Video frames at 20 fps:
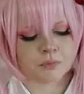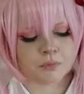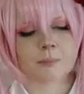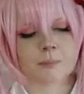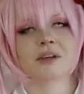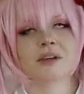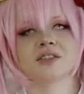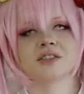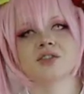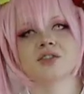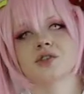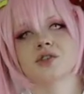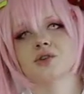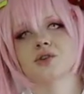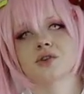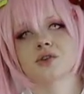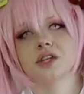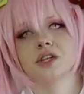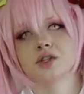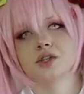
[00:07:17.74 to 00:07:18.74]
because it's
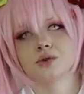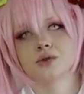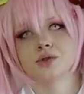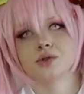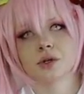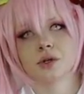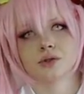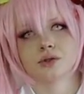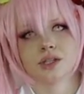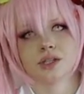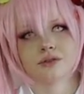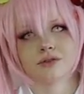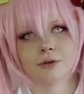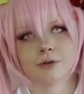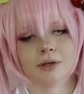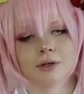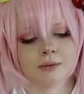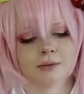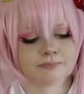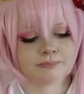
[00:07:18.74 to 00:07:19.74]
usually too salty
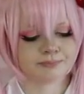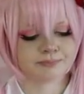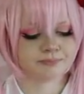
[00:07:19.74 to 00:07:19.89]
for me.